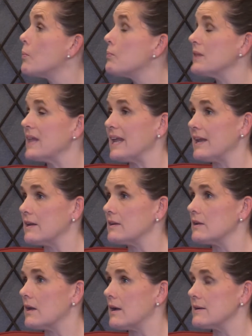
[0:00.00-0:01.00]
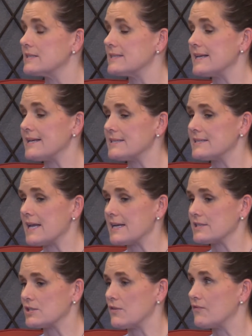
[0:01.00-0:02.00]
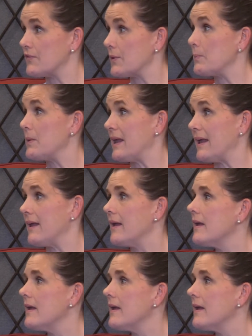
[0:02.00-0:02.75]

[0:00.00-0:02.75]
Planned C-section for me.